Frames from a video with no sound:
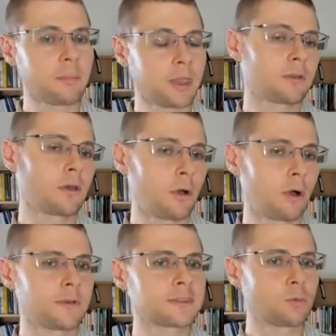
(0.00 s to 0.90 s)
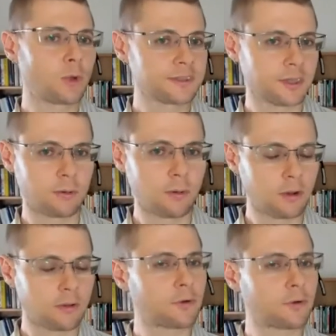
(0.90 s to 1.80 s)
into the office once a
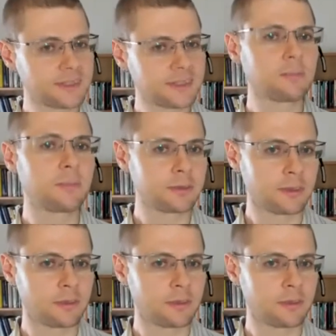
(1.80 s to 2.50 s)
quarter for a team building